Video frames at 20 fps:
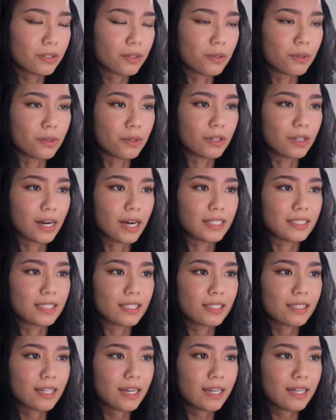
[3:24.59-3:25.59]
or I
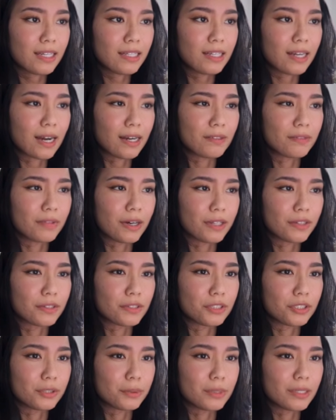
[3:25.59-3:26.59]
decide I'd rather
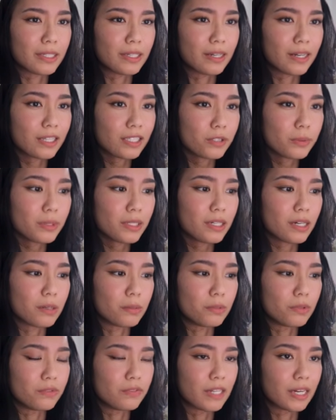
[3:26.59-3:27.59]
do it next week, I'll
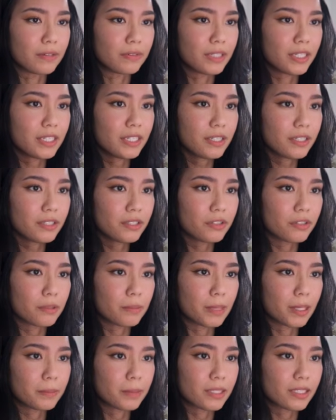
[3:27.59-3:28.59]
move down here to
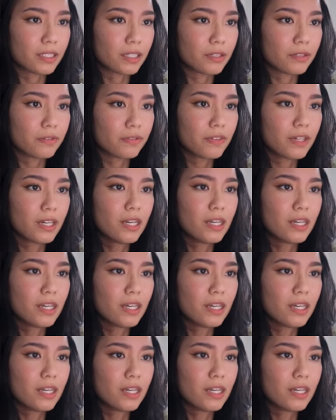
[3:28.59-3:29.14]
remind myself